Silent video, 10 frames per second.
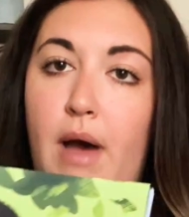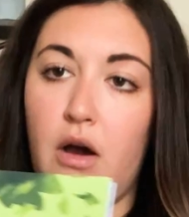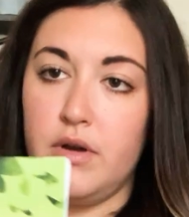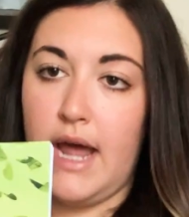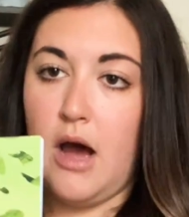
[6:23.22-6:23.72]

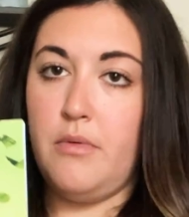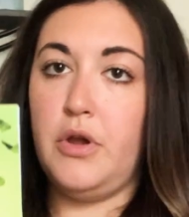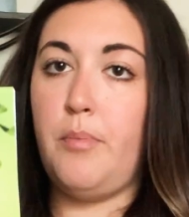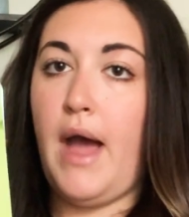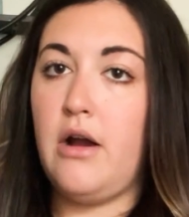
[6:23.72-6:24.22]
about and how
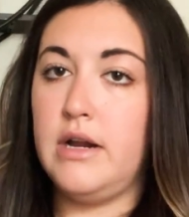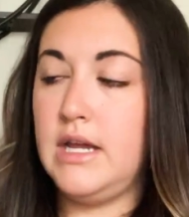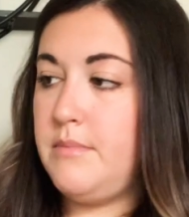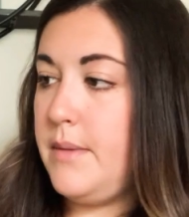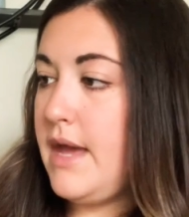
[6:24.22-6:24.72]
your parent
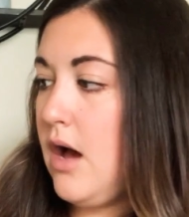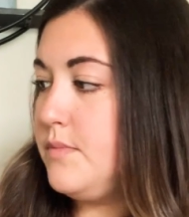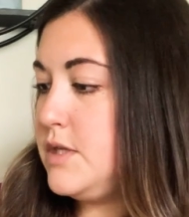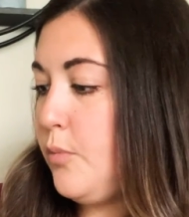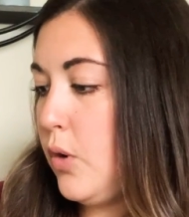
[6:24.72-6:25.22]
can maybe
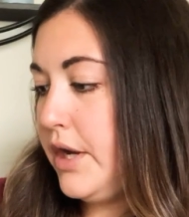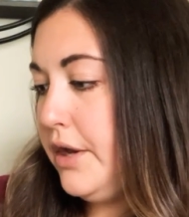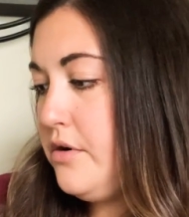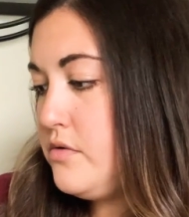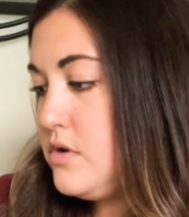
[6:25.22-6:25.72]
help support
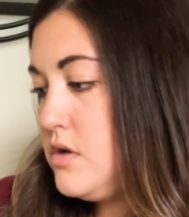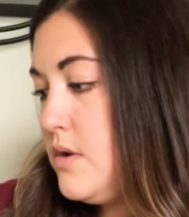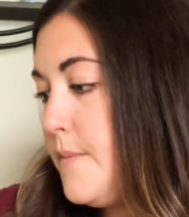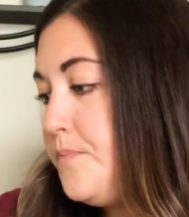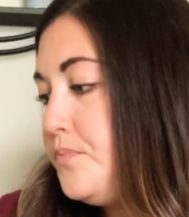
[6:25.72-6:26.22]
you.
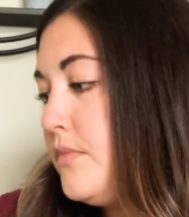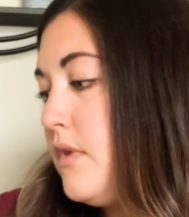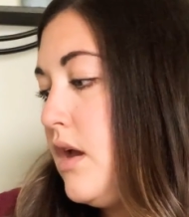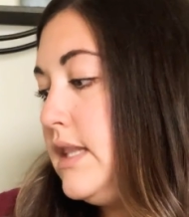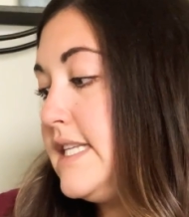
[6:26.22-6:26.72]

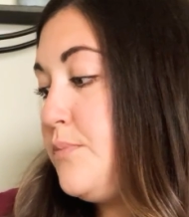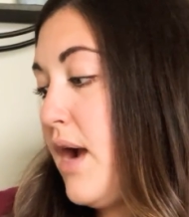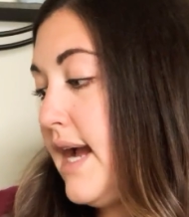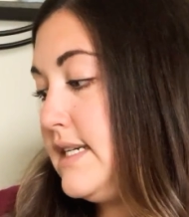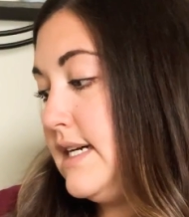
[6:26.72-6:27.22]
Let's
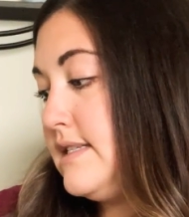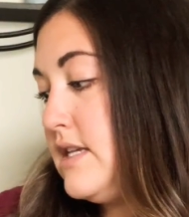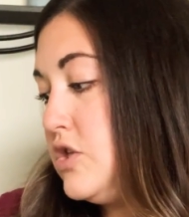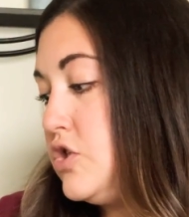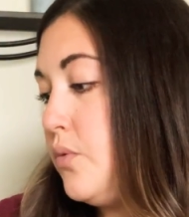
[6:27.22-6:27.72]
practice.
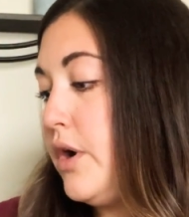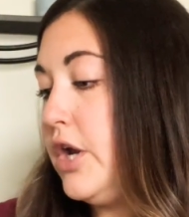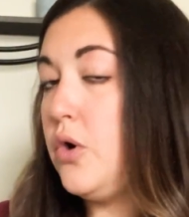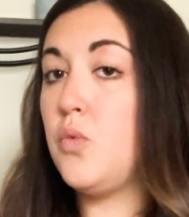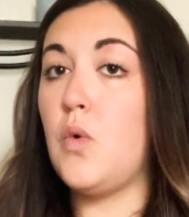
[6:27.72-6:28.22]
So we're
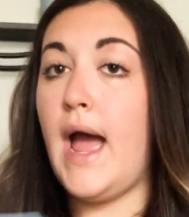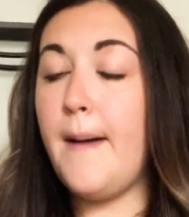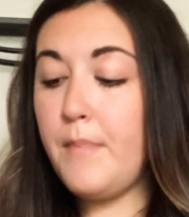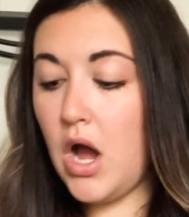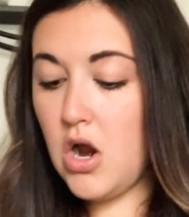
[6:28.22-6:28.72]
gonna
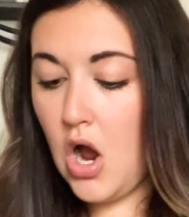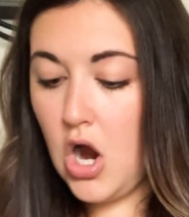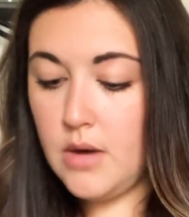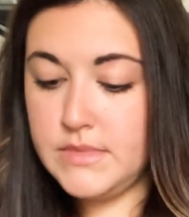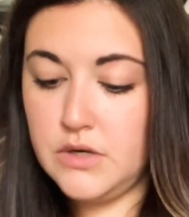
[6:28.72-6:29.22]
wrap our
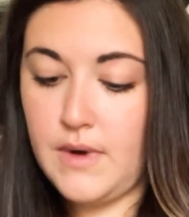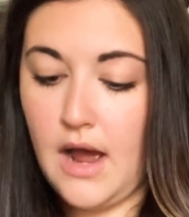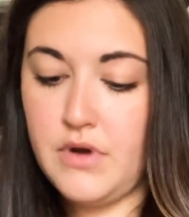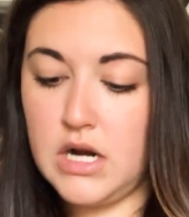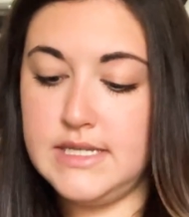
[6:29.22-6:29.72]
arms
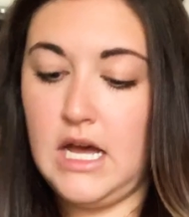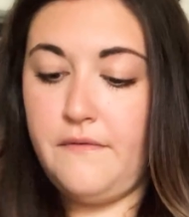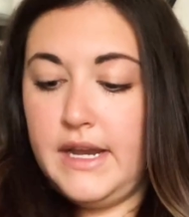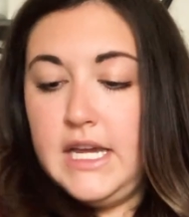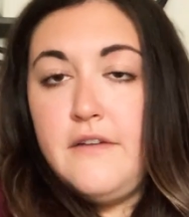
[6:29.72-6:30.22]
around
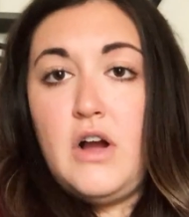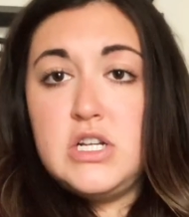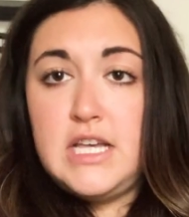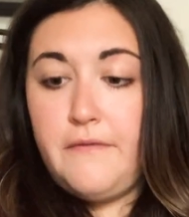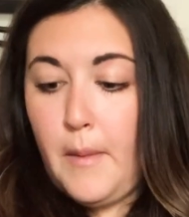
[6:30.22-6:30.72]
ourselves and give
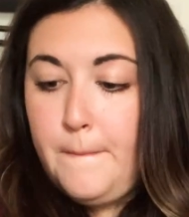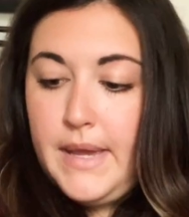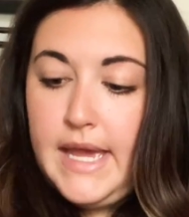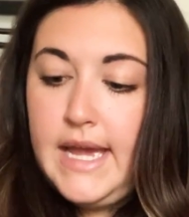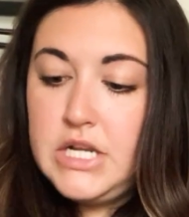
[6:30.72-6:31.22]
ourselves a
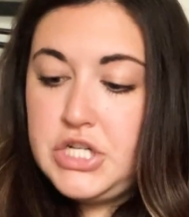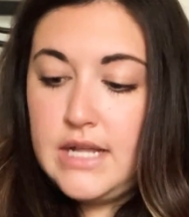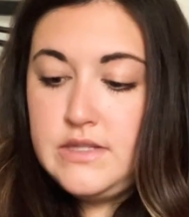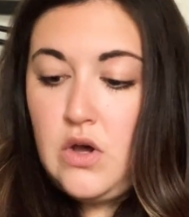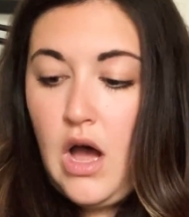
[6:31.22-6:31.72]
big,
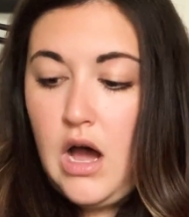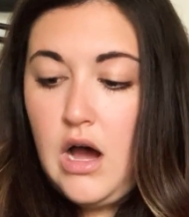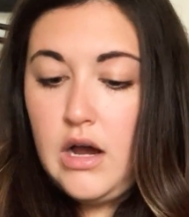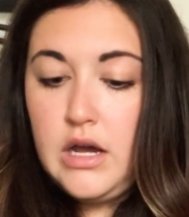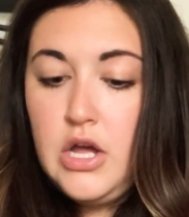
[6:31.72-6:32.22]
gentle
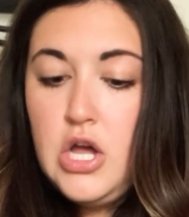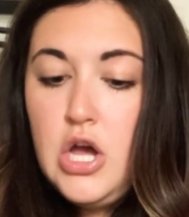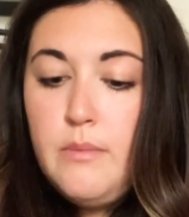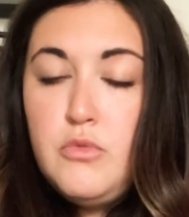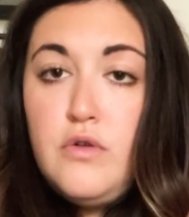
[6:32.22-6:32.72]
hug.
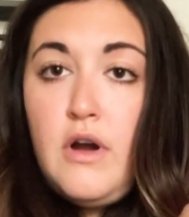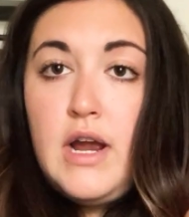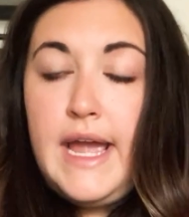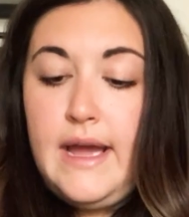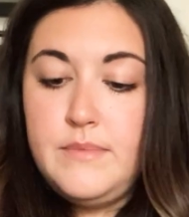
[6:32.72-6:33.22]
Move
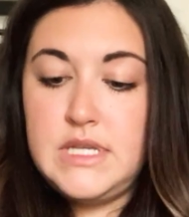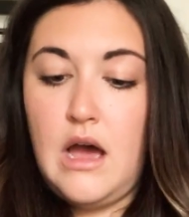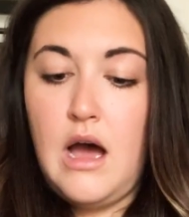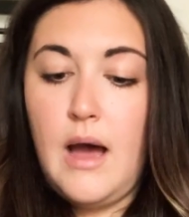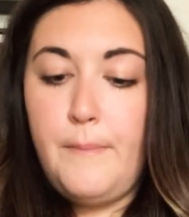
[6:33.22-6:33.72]
our hands
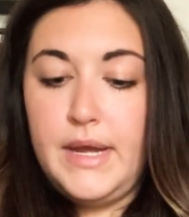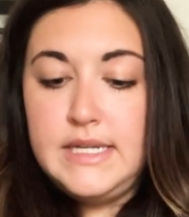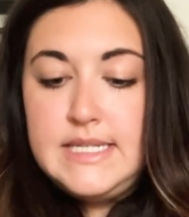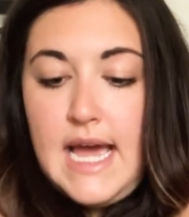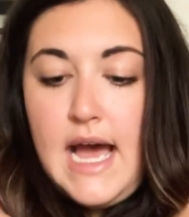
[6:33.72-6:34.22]
up
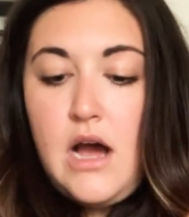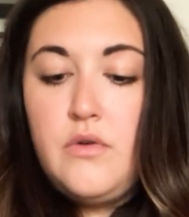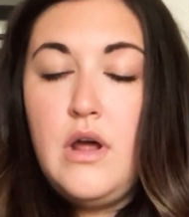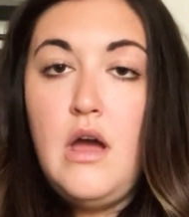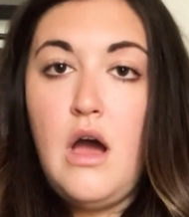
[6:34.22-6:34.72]
and
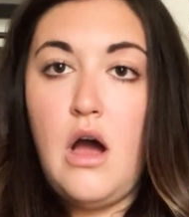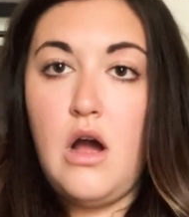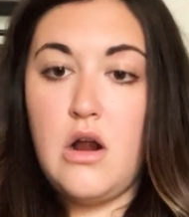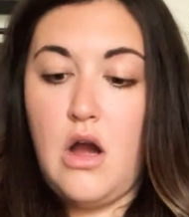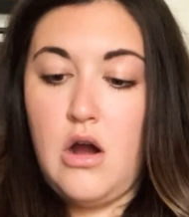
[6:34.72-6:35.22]
down
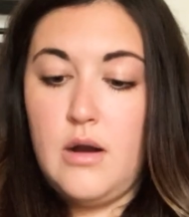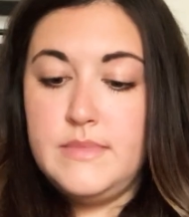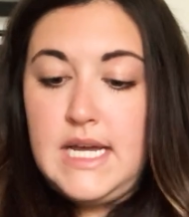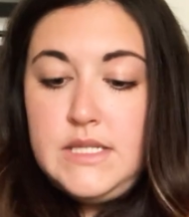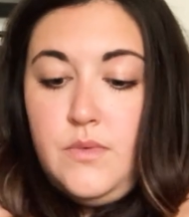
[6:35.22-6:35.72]
our
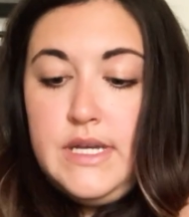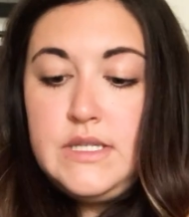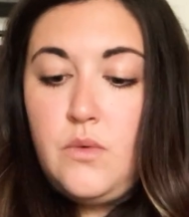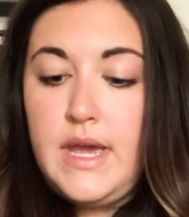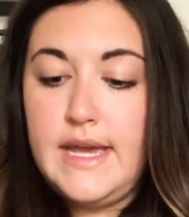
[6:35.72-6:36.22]
arms as we
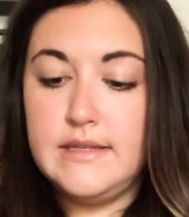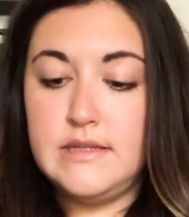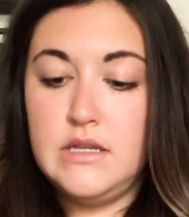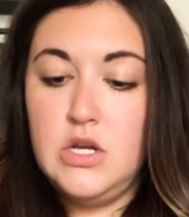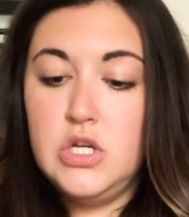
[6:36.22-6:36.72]

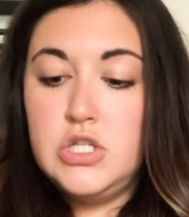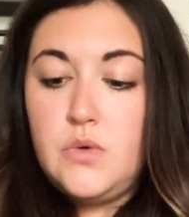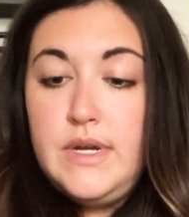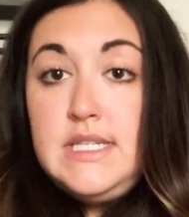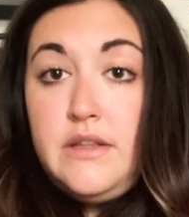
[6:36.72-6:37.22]
squeeze.
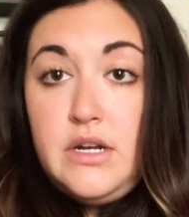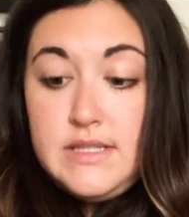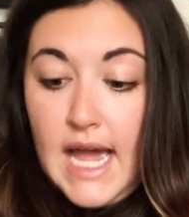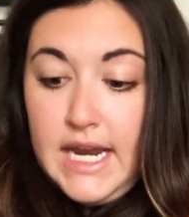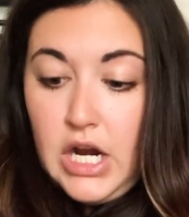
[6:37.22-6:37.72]
Squeeze a little
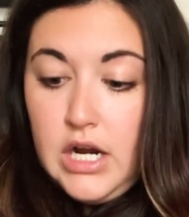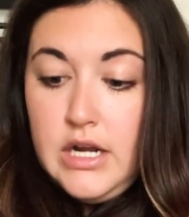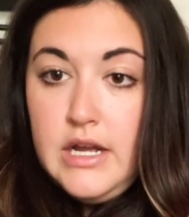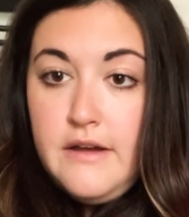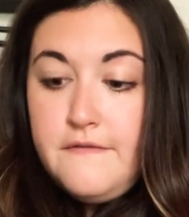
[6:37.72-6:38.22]
tighter.
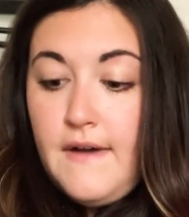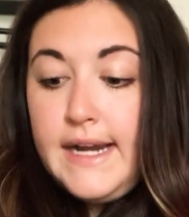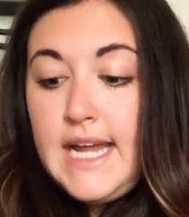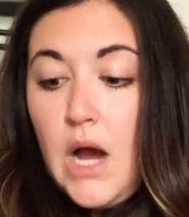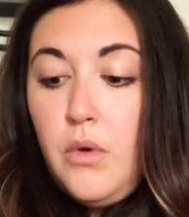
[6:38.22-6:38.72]

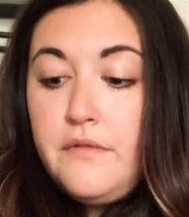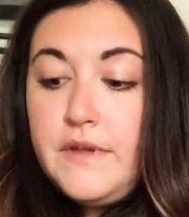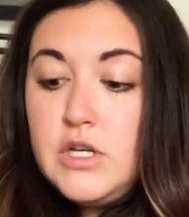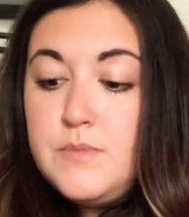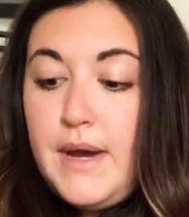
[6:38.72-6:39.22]
Find out what
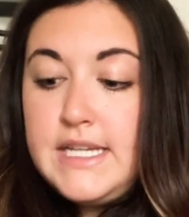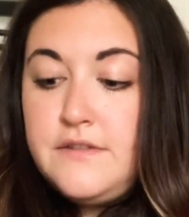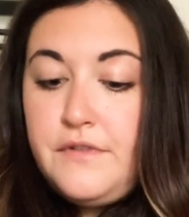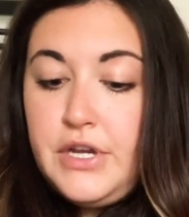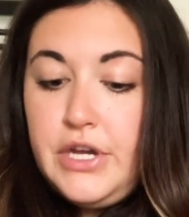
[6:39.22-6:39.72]
feels
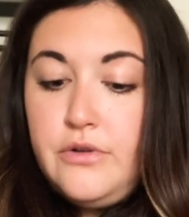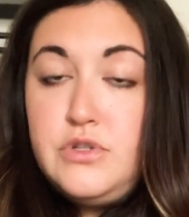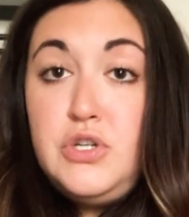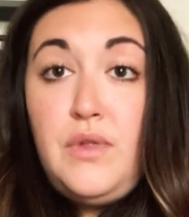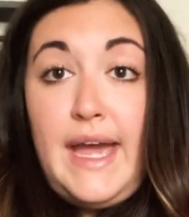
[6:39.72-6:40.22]
best for you.
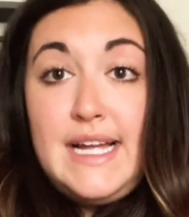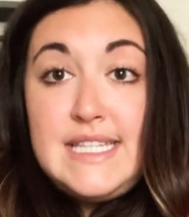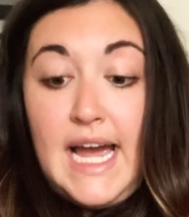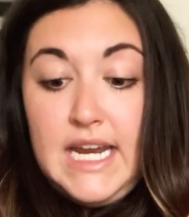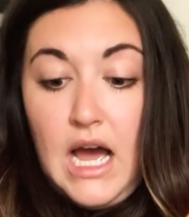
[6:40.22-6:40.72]
Do you like a
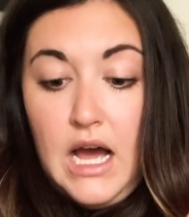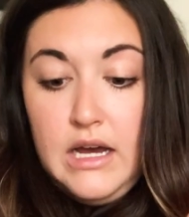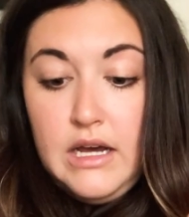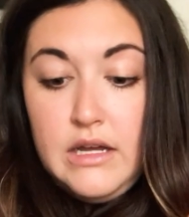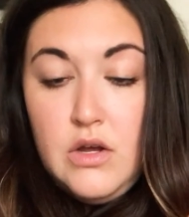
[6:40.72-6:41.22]
tight
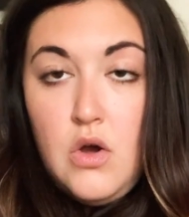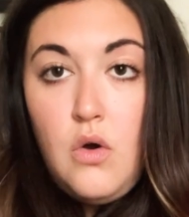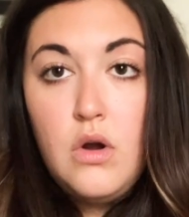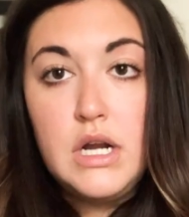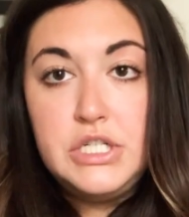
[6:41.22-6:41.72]
hug
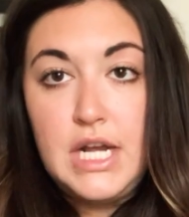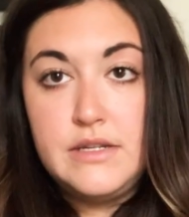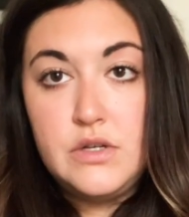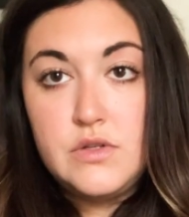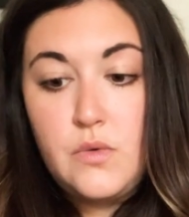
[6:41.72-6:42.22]
or a
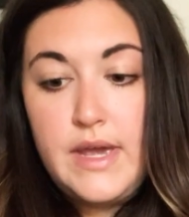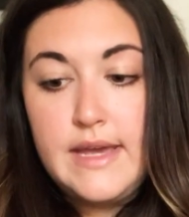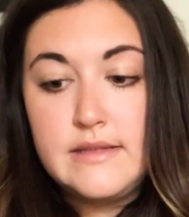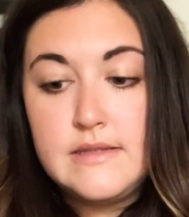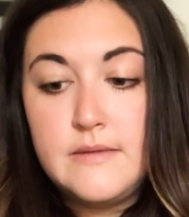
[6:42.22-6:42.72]
gentle
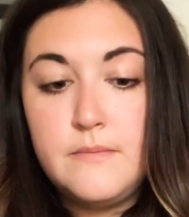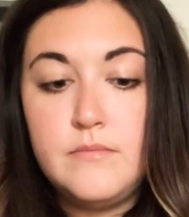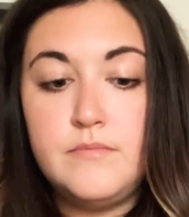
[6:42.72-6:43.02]
squeeze?